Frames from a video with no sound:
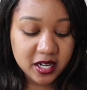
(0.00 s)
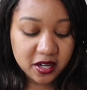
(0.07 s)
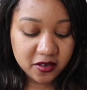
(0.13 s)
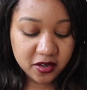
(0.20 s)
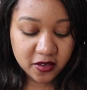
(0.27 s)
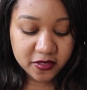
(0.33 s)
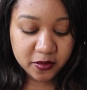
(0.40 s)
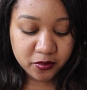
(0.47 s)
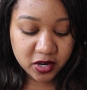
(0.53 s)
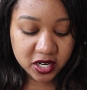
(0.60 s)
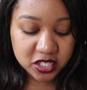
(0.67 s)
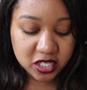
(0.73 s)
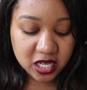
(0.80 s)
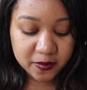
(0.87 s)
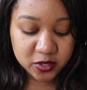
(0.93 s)
I don't know if the
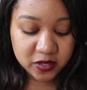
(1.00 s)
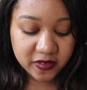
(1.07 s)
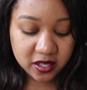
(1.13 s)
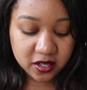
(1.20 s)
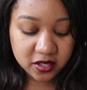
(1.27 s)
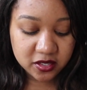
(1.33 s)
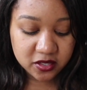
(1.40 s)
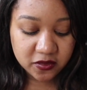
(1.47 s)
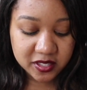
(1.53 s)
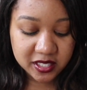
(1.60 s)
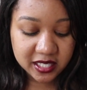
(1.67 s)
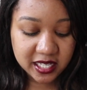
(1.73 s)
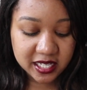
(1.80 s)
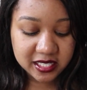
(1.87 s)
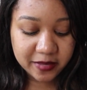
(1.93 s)
brush comes with it because
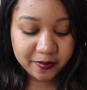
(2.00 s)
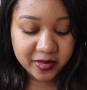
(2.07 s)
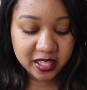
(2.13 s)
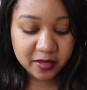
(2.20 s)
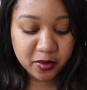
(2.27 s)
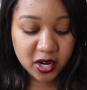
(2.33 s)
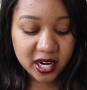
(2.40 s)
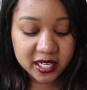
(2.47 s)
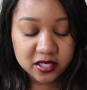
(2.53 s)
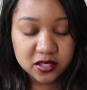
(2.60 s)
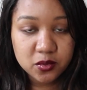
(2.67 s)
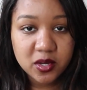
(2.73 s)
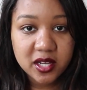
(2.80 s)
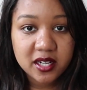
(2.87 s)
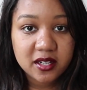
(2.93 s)
obviously they sent me the
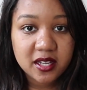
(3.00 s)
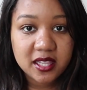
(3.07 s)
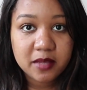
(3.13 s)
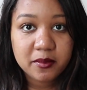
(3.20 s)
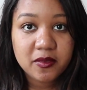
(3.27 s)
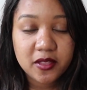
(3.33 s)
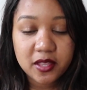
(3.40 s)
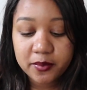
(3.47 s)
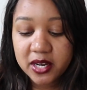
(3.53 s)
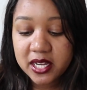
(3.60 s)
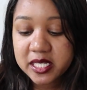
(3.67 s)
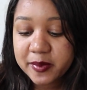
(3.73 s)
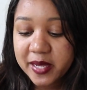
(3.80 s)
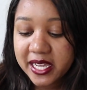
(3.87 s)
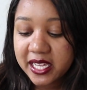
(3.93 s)
press one, and in the
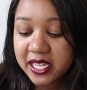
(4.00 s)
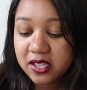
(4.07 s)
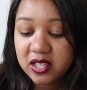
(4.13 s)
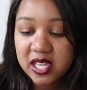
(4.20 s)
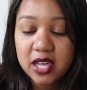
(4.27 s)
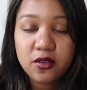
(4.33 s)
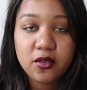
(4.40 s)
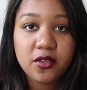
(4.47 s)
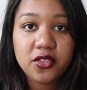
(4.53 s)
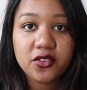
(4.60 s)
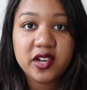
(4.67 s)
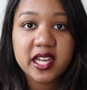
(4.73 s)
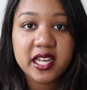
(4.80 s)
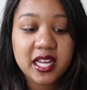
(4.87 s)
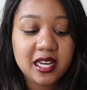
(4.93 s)
press packet you get all
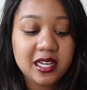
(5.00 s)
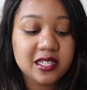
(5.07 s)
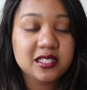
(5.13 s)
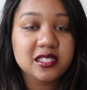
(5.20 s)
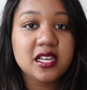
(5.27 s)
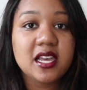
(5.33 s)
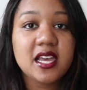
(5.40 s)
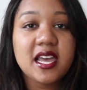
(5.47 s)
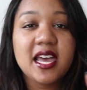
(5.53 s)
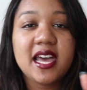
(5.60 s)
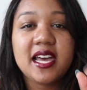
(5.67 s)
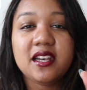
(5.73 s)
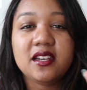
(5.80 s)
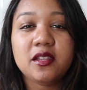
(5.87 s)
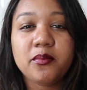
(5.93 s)
3 colours
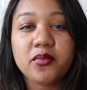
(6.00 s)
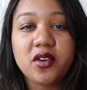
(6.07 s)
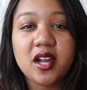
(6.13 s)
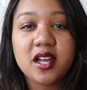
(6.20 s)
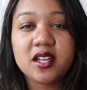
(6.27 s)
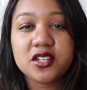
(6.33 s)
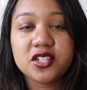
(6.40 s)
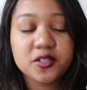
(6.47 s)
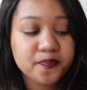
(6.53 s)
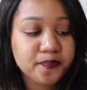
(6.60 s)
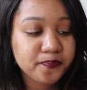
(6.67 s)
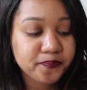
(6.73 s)
and the brush,